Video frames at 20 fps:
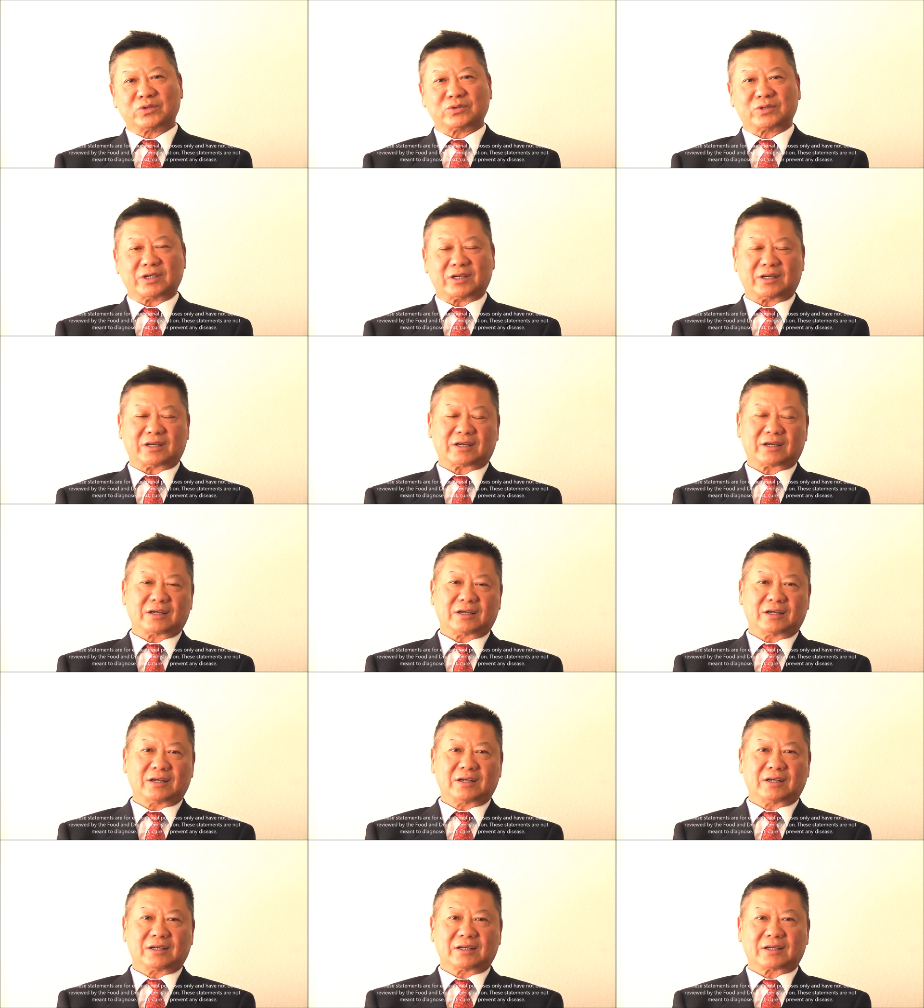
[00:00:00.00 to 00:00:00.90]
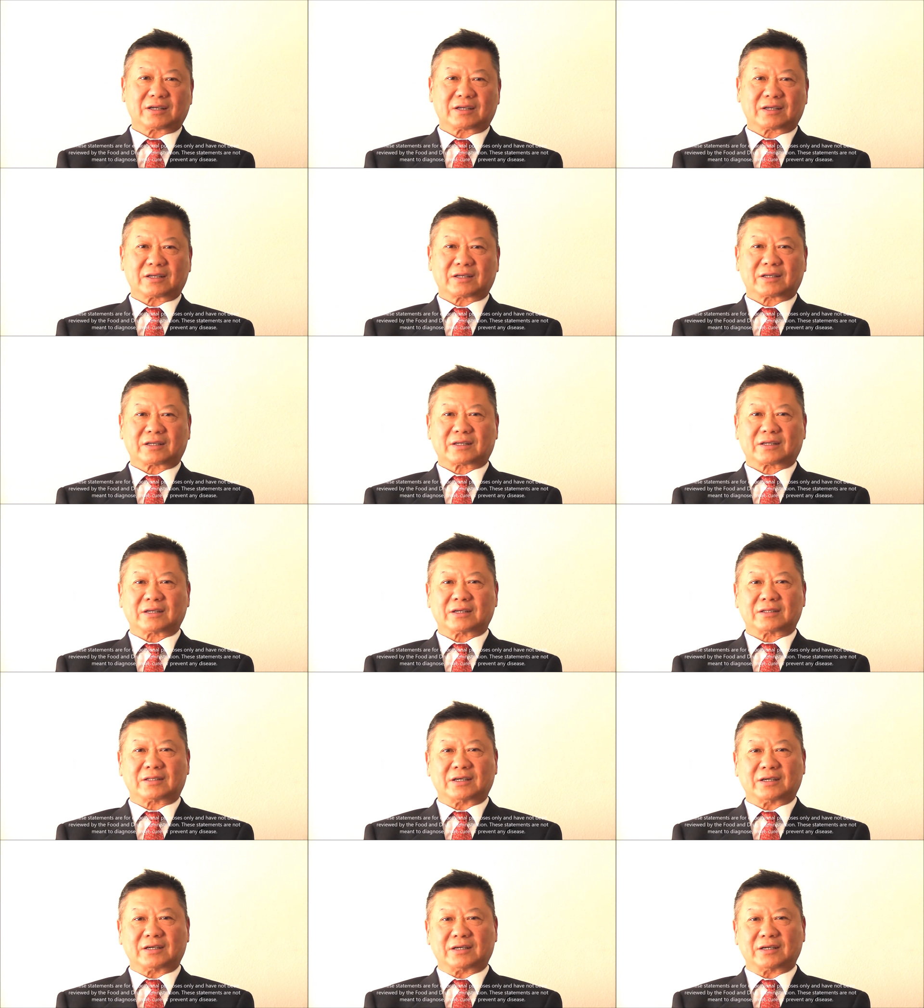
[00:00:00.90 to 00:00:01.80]
to the,
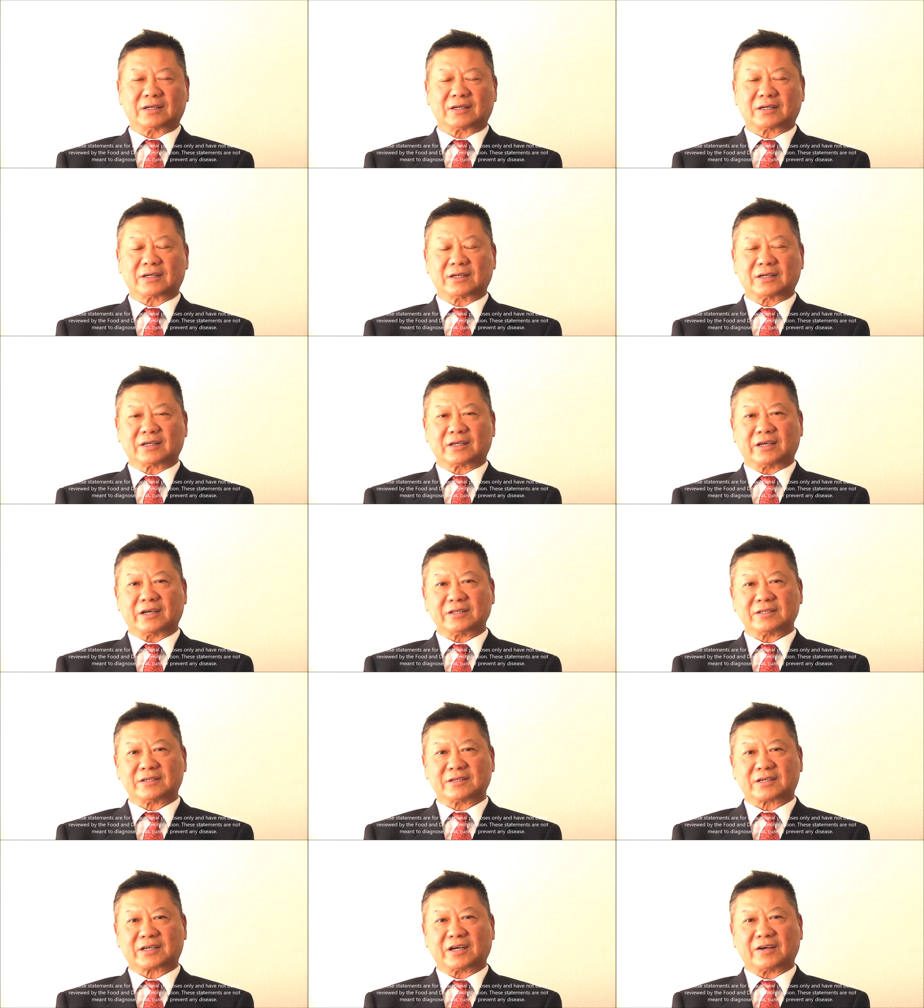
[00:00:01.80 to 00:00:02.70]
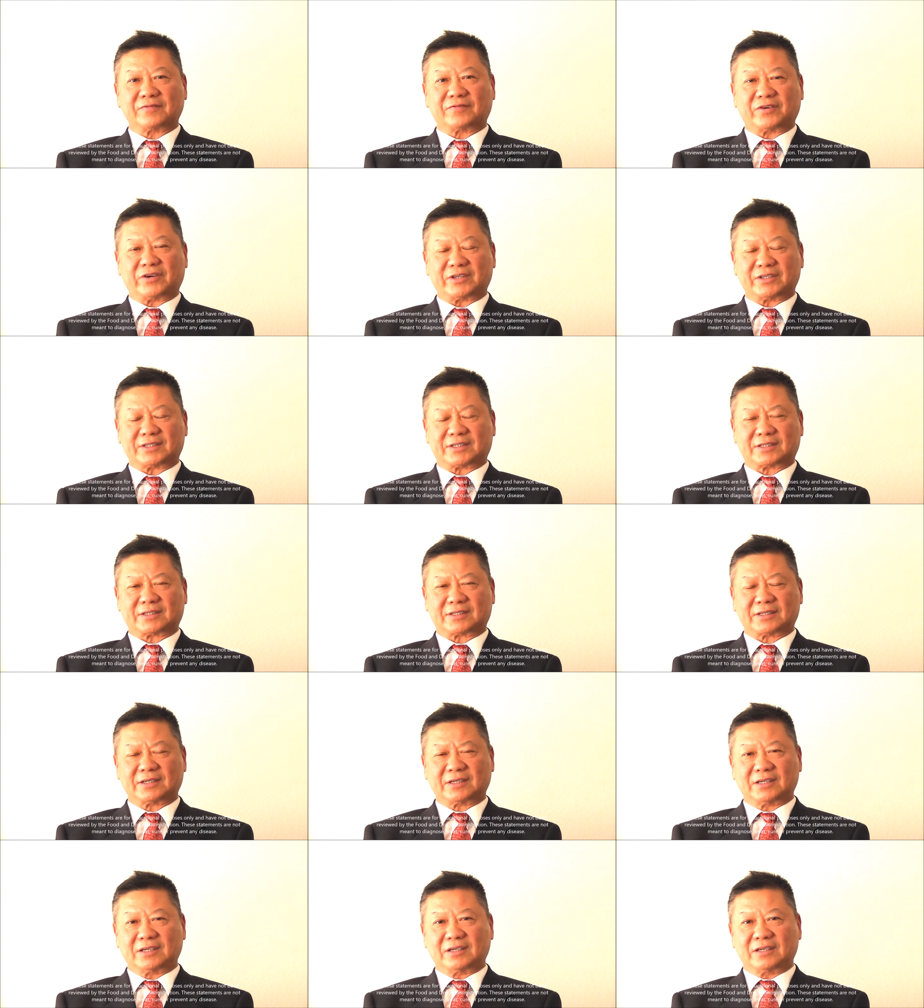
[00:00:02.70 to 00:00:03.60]
the cancer
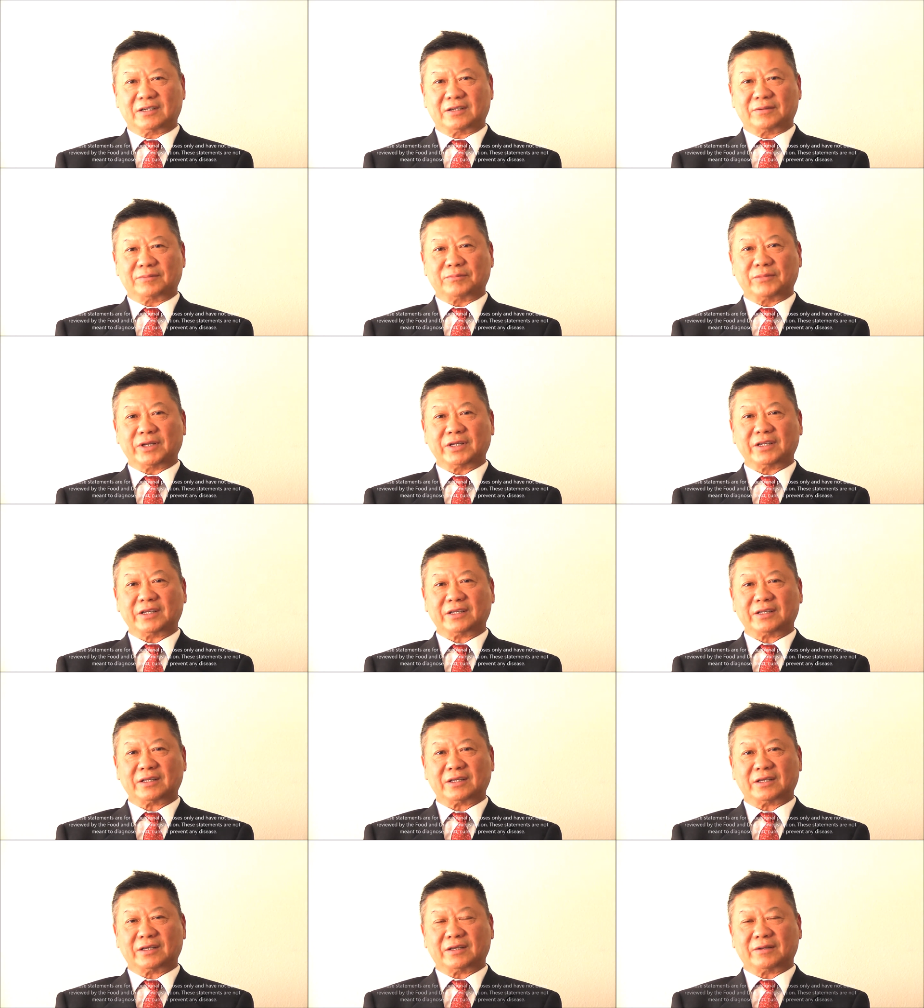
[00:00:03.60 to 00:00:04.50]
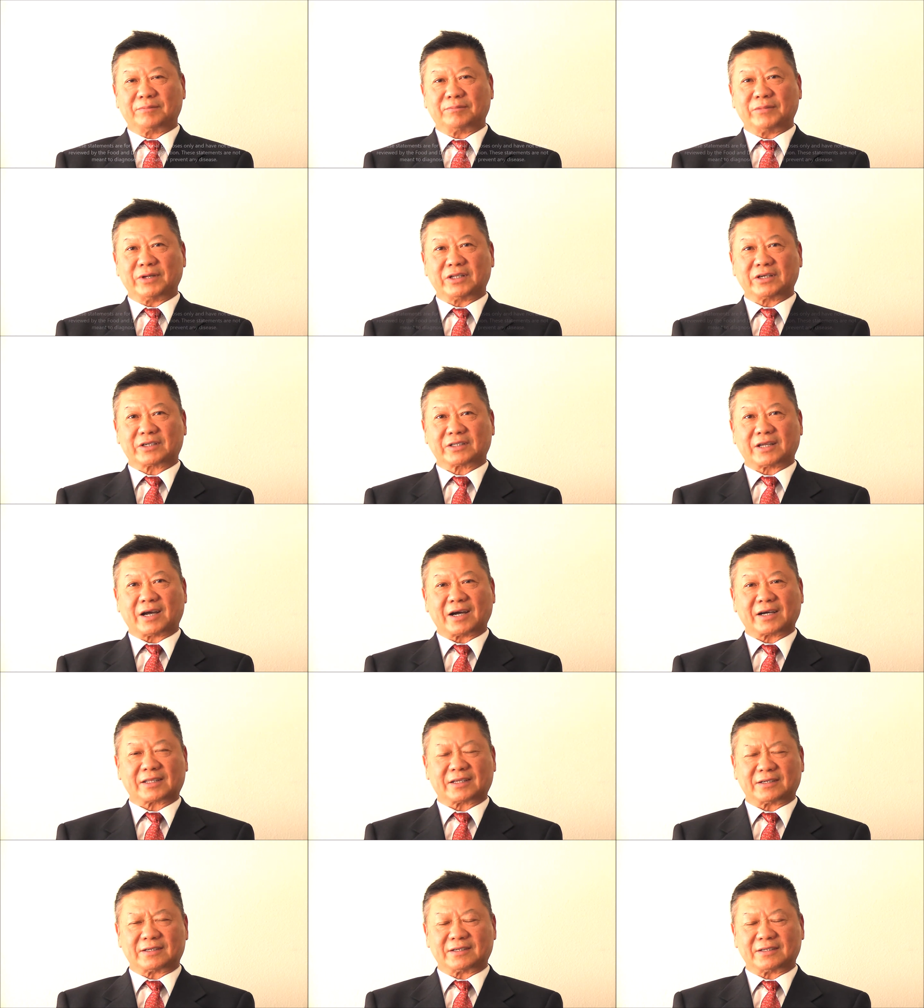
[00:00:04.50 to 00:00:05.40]
conference. Many medical
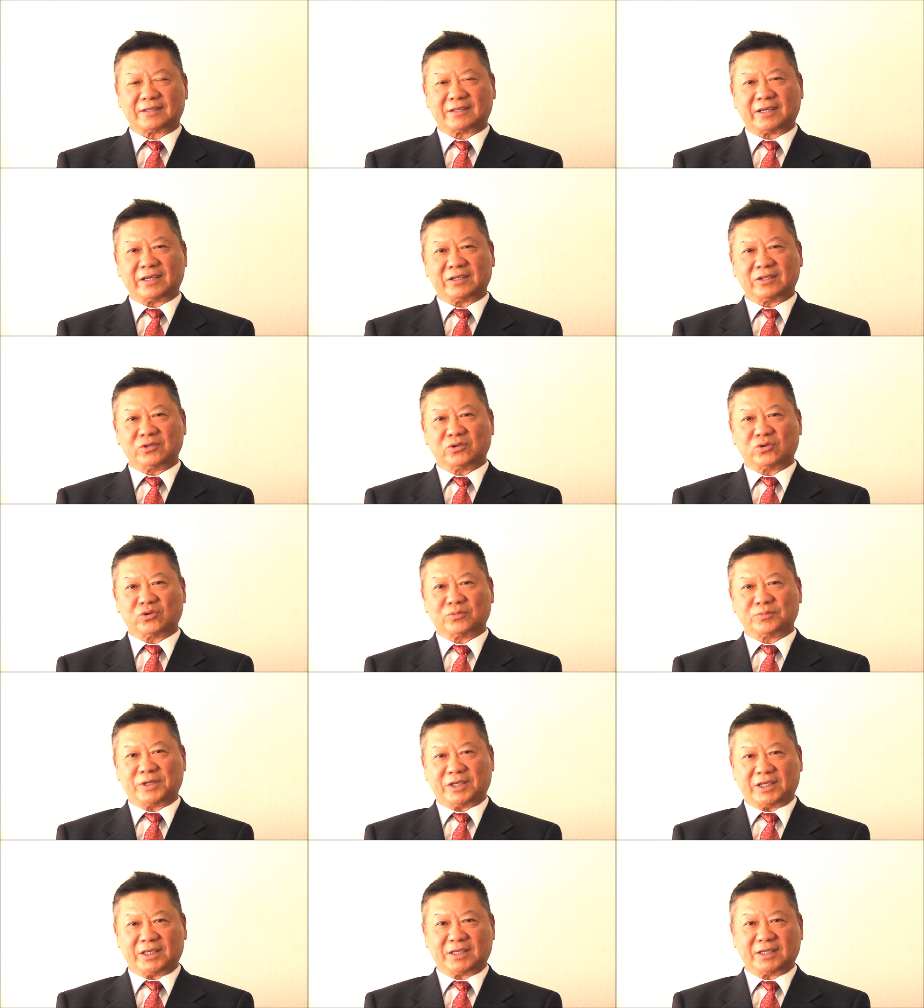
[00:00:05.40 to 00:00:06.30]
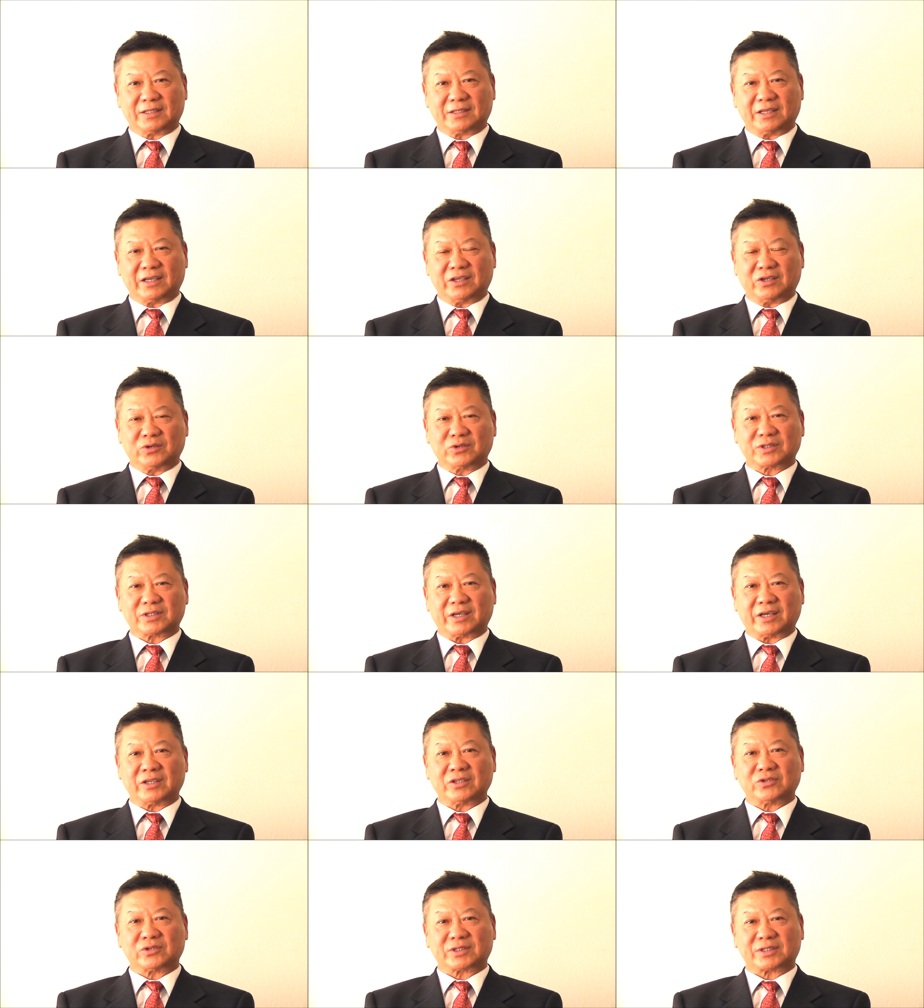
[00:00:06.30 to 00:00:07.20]
doctors, they know me. They use
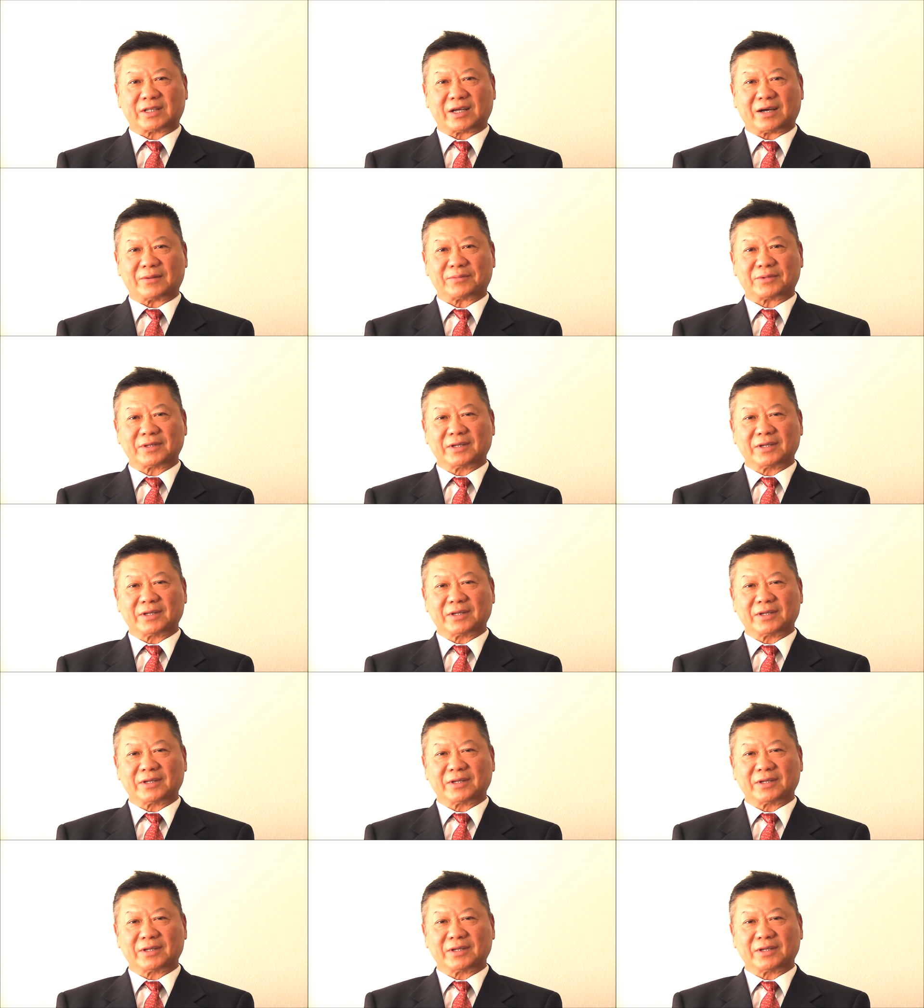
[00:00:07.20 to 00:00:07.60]
Angiostop.